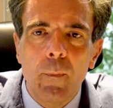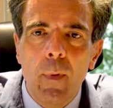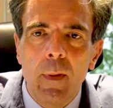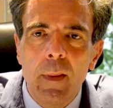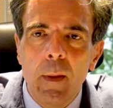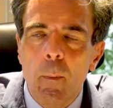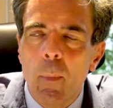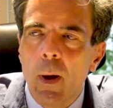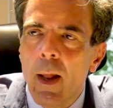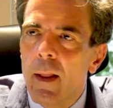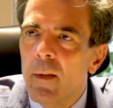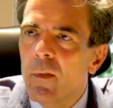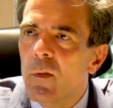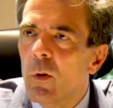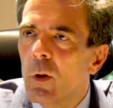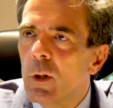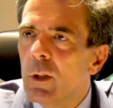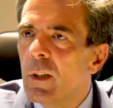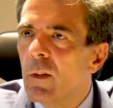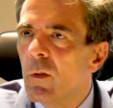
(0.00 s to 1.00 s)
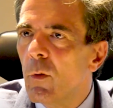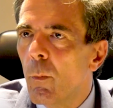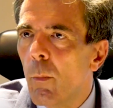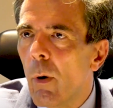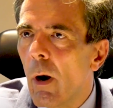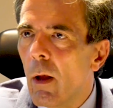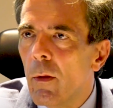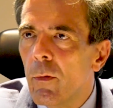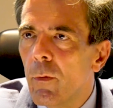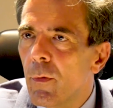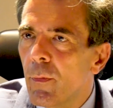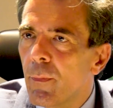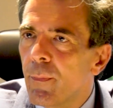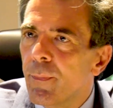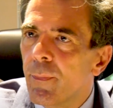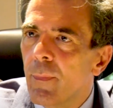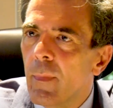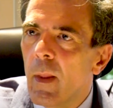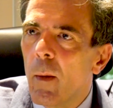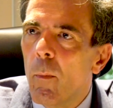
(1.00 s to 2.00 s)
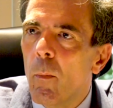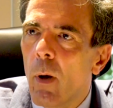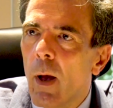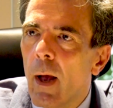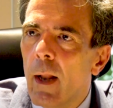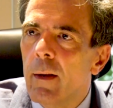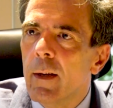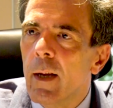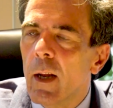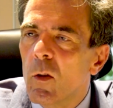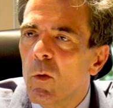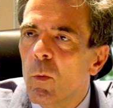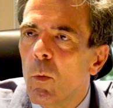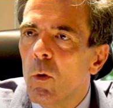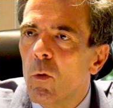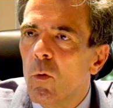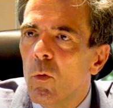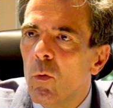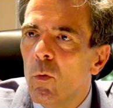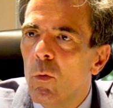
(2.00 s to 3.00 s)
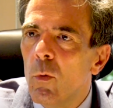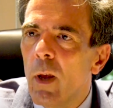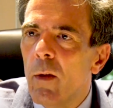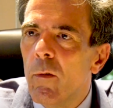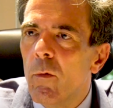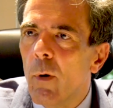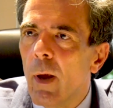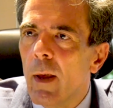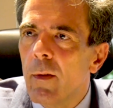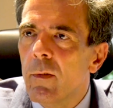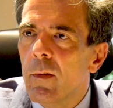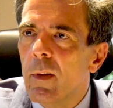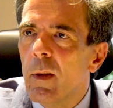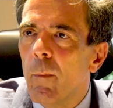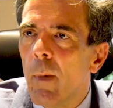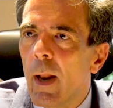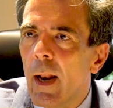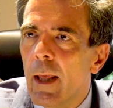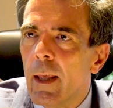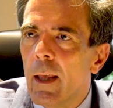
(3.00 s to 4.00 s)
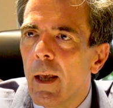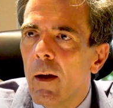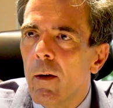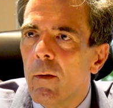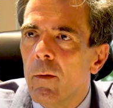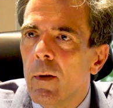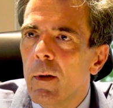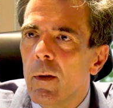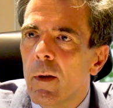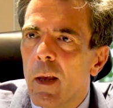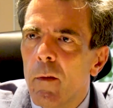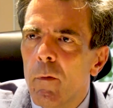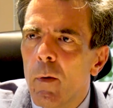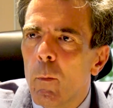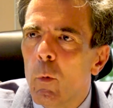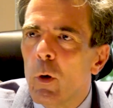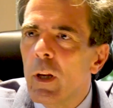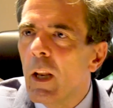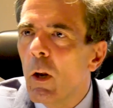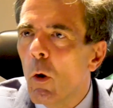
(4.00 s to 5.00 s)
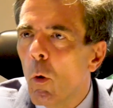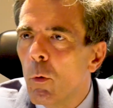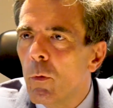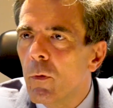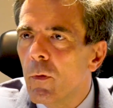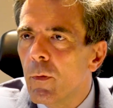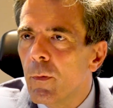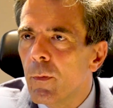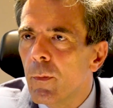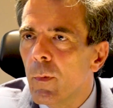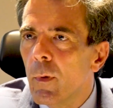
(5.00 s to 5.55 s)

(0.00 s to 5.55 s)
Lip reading: Nepal as such is a brand. Nepal, Kathmandu, Everest, Himalaya, everybody knows,